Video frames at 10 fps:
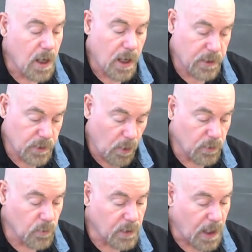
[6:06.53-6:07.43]
and
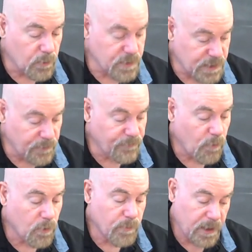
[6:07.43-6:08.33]
knowing what I was in
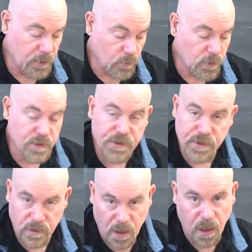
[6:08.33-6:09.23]
for made it worse
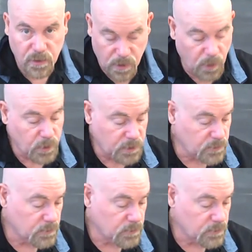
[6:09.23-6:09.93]
than not knowing.